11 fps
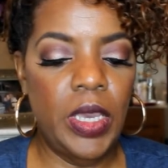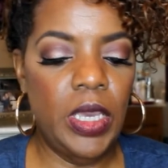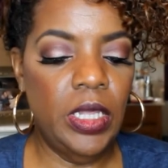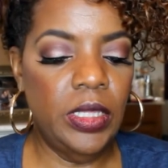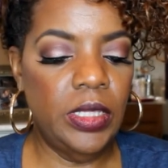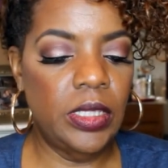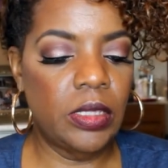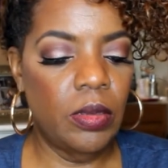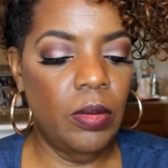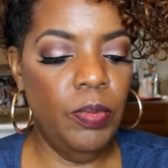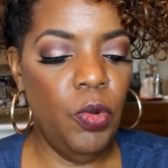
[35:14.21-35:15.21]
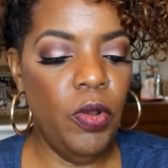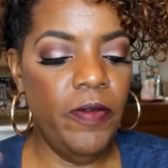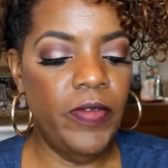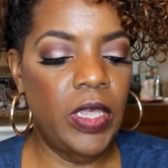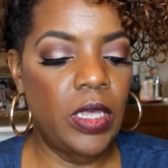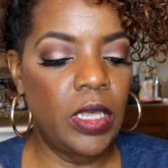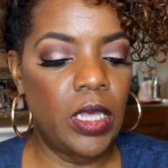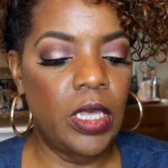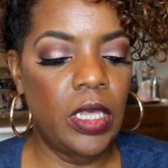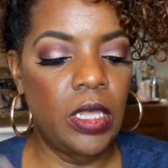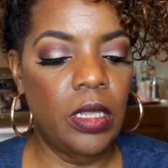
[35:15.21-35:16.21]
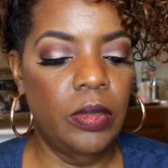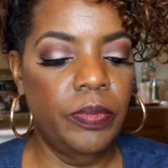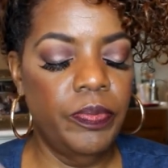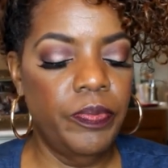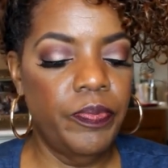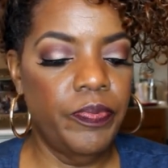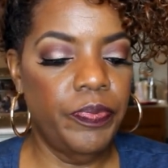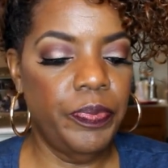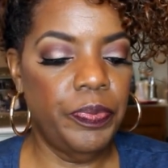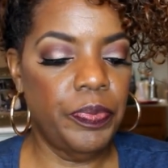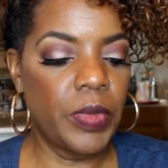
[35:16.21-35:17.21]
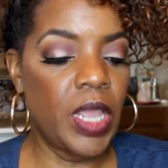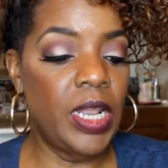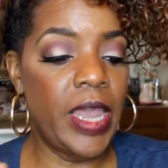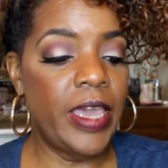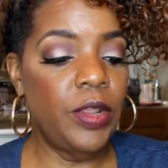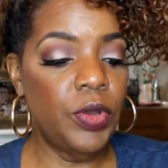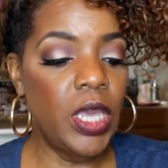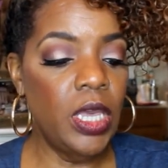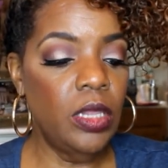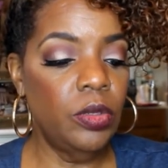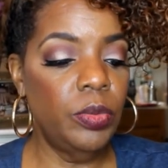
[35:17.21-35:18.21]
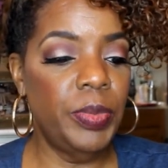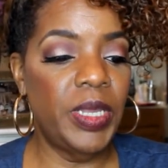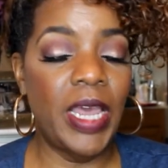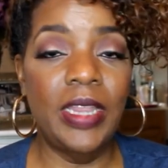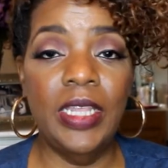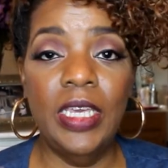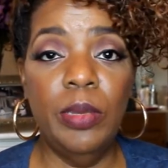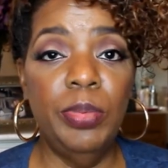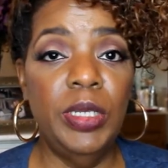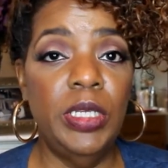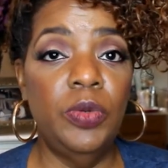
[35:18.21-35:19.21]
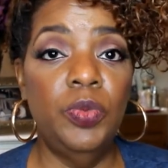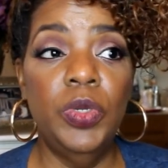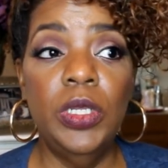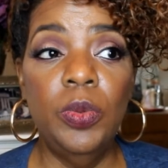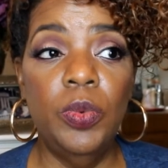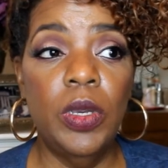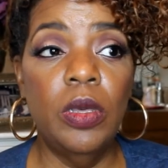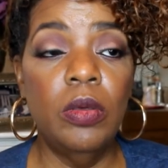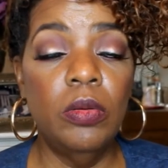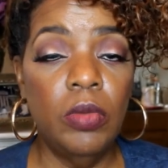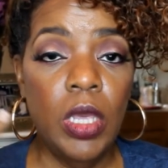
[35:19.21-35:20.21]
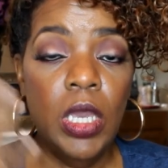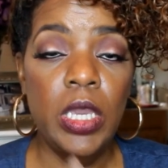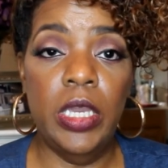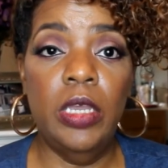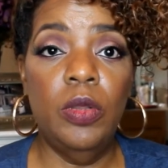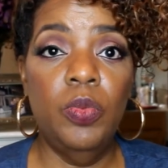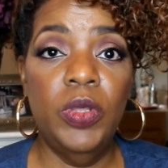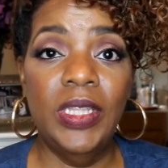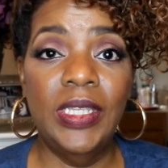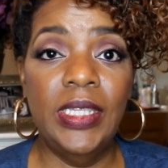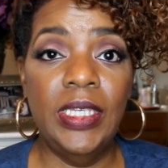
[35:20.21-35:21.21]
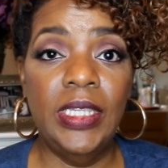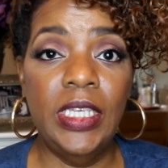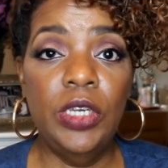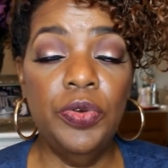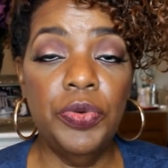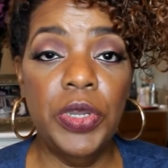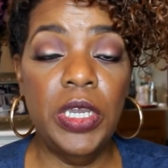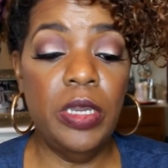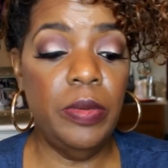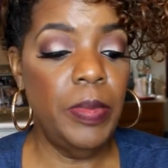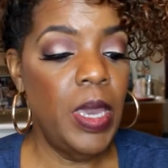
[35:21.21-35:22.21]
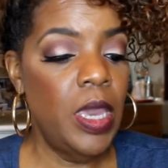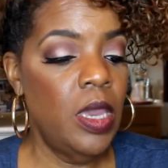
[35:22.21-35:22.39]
It's more of a lighter color, but I think it blended really well in with the CC cream.